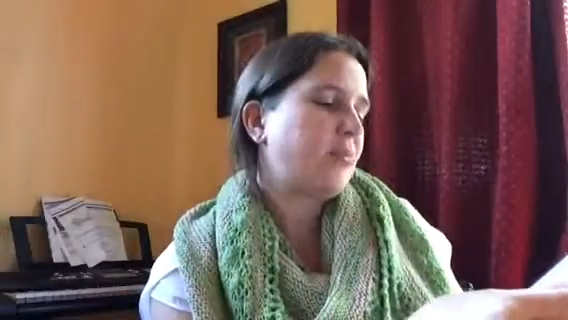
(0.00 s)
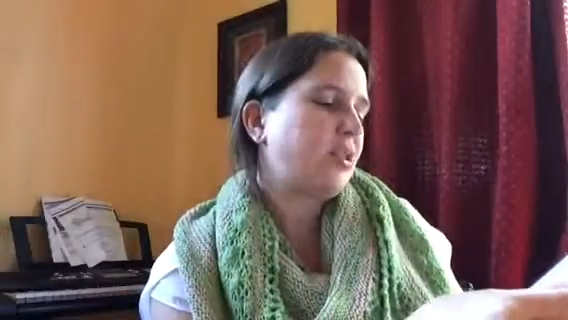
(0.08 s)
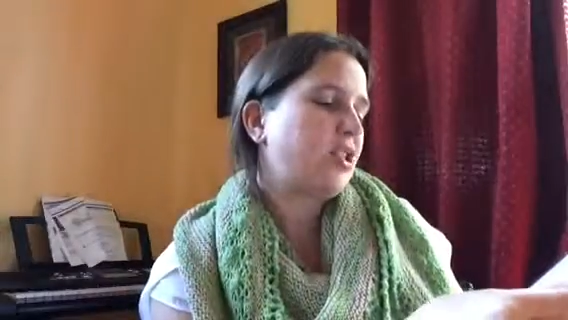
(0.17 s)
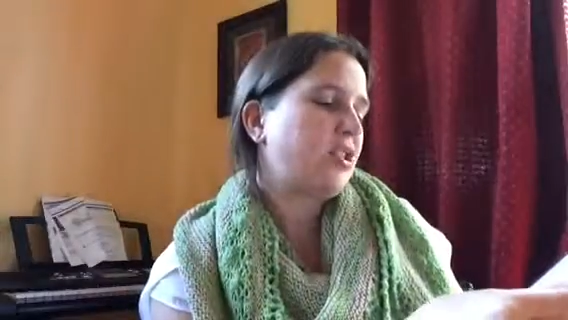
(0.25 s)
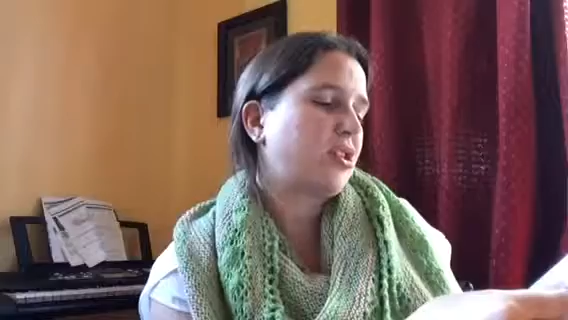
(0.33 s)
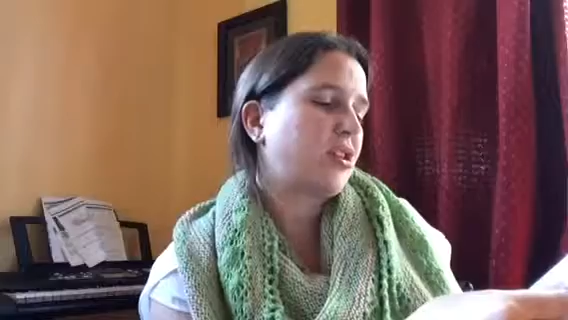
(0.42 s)

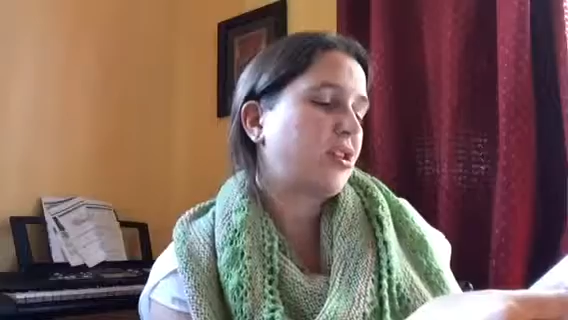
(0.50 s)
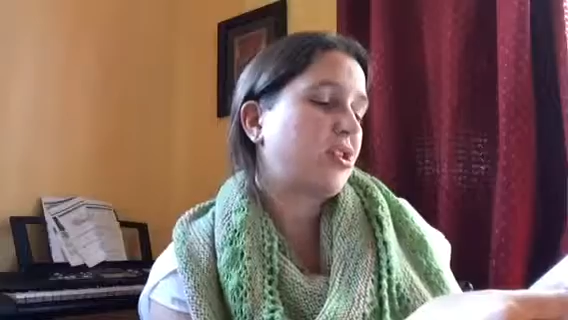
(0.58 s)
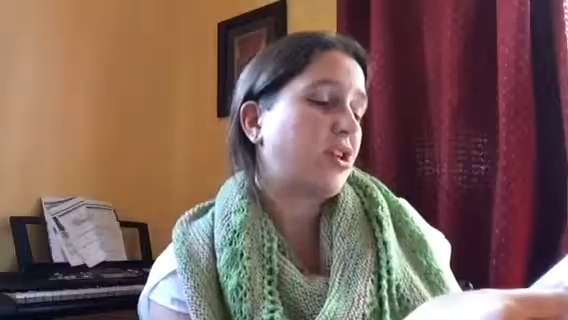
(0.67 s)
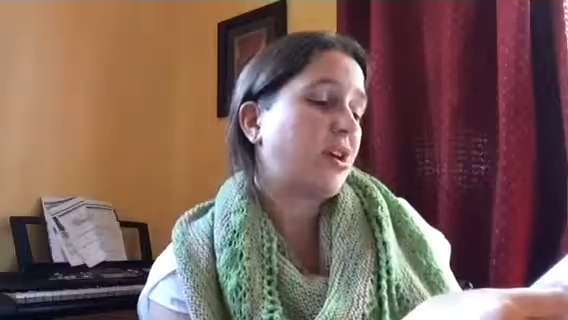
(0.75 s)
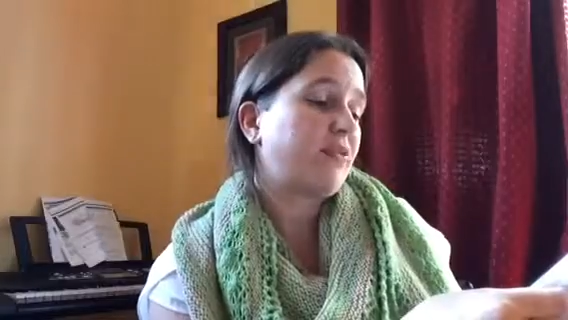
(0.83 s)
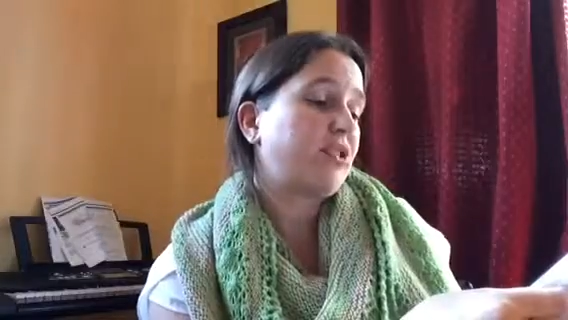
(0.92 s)
she's on
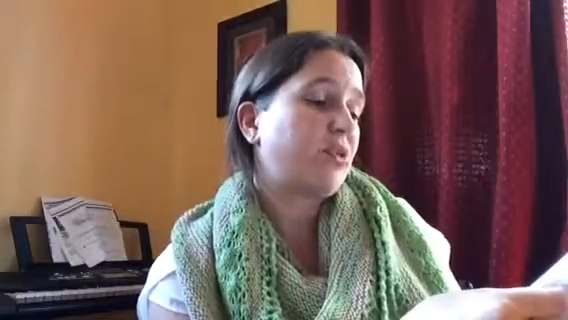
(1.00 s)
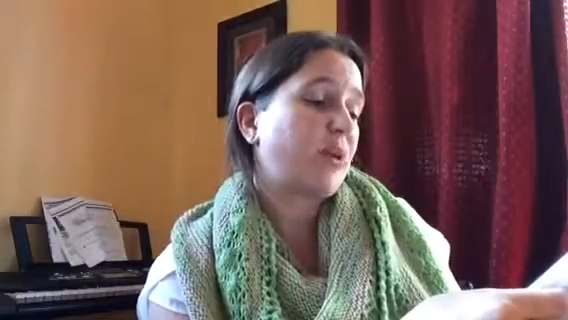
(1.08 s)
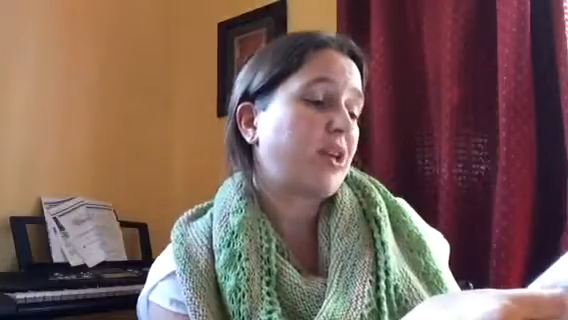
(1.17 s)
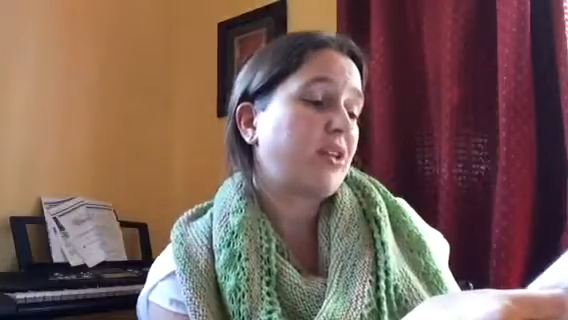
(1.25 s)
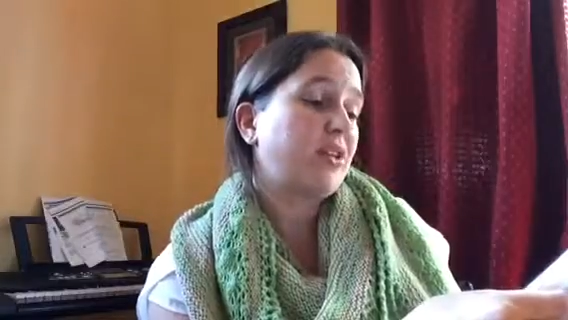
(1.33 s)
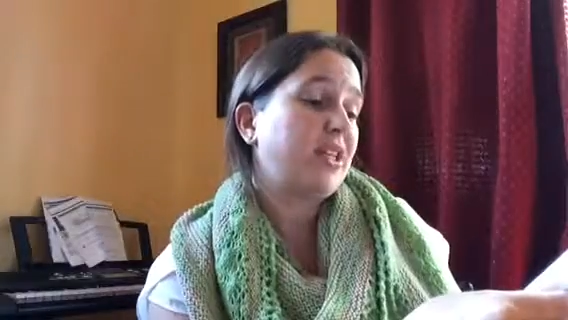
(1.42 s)

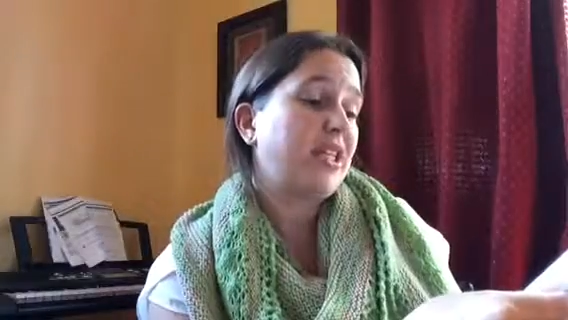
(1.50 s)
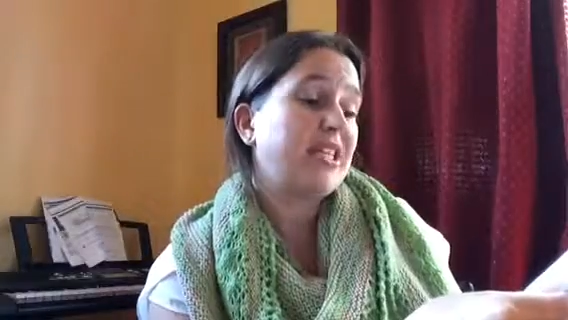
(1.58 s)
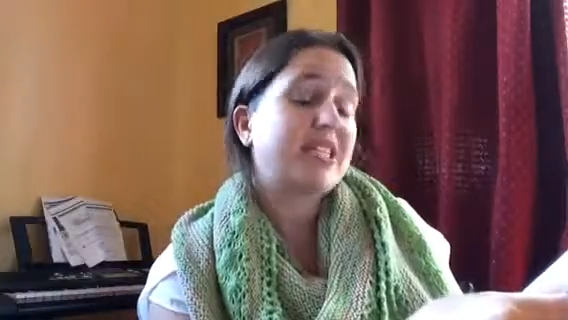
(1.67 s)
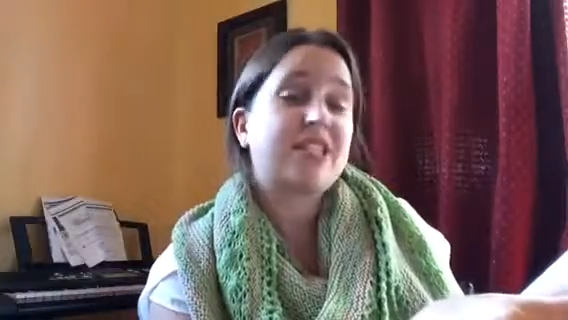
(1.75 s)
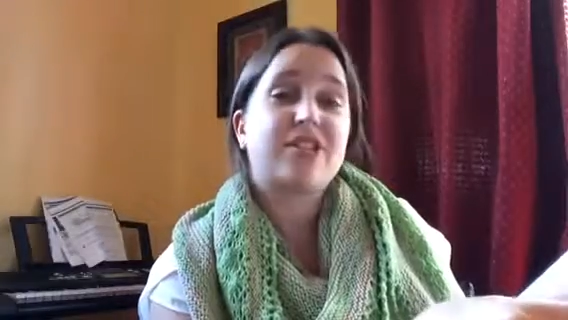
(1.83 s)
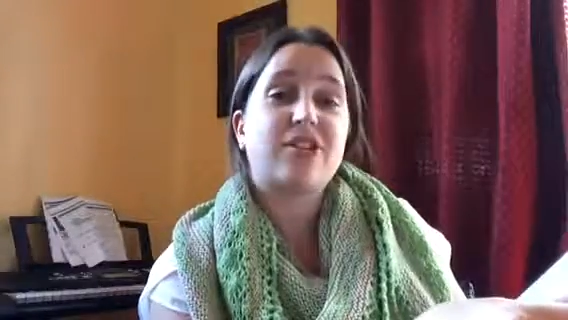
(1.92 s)

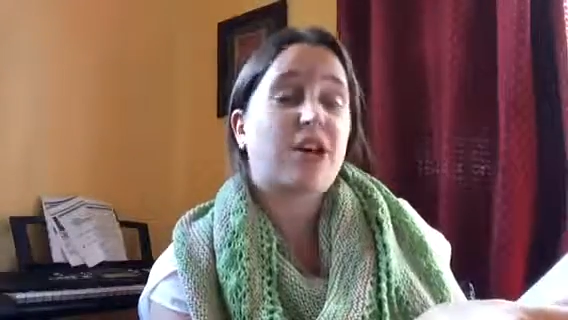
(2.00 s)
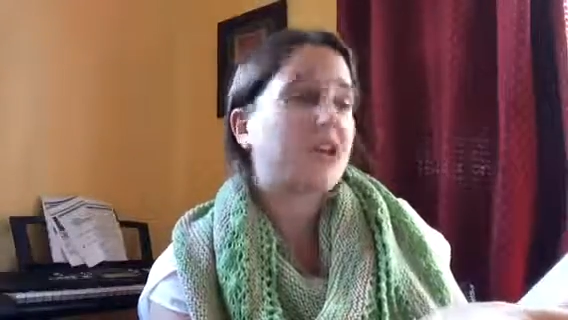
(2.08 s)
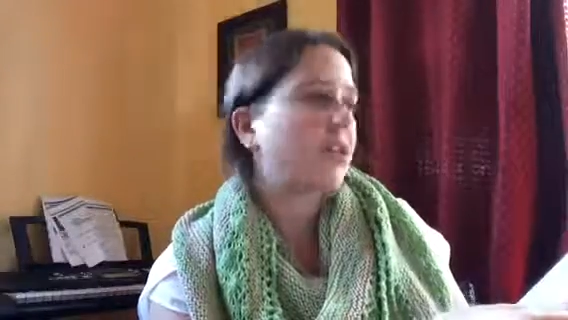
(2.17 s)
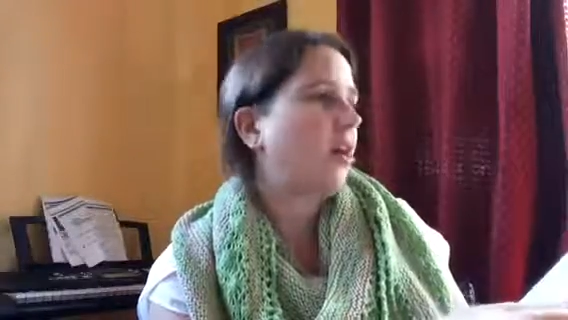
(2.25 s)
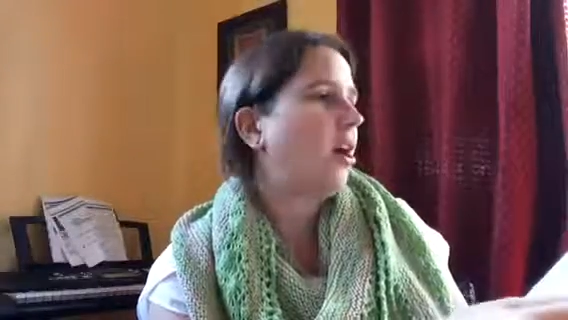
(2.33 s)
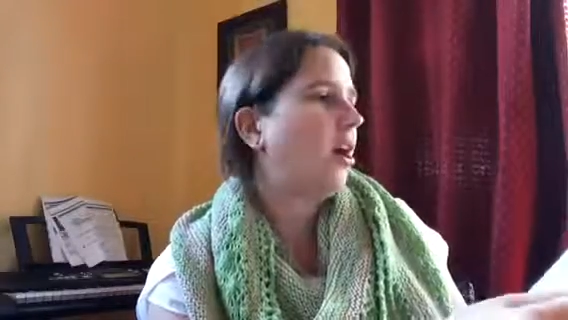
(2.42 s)

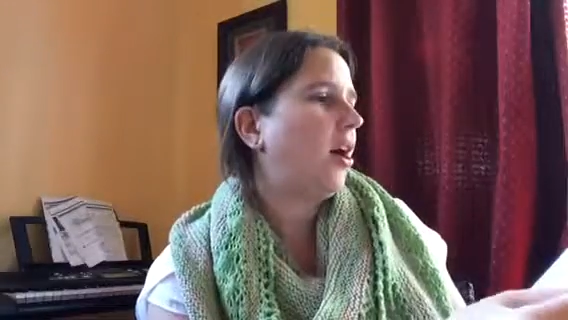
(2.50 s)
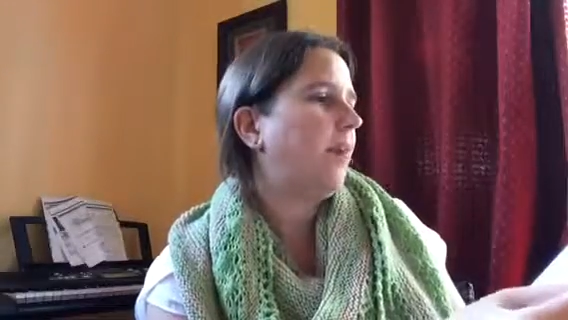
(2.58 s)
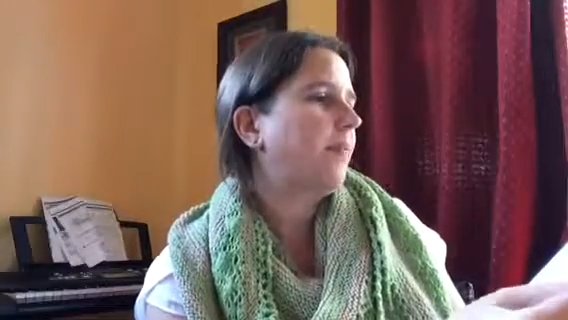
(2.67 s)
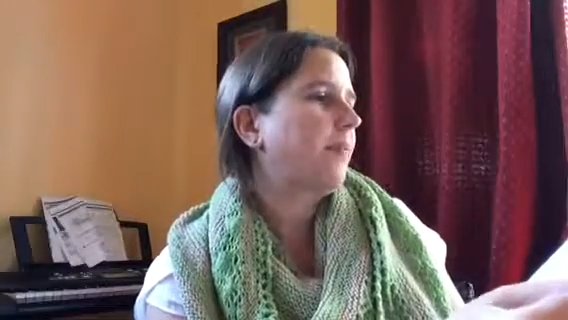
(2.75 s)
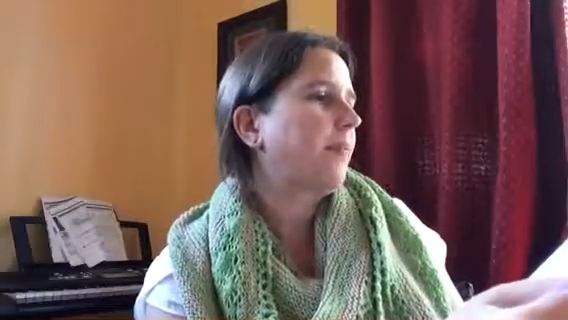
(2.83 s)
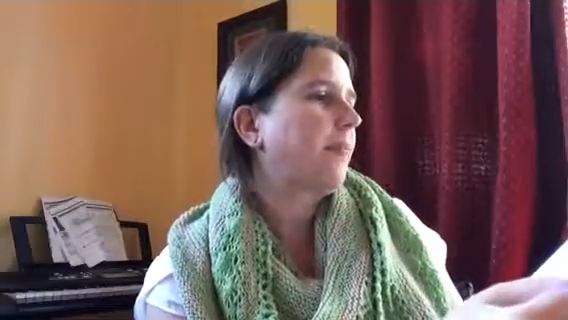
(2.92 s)

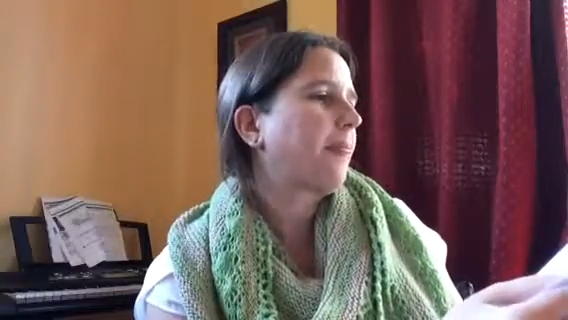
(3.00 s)
softsweaterknits.com.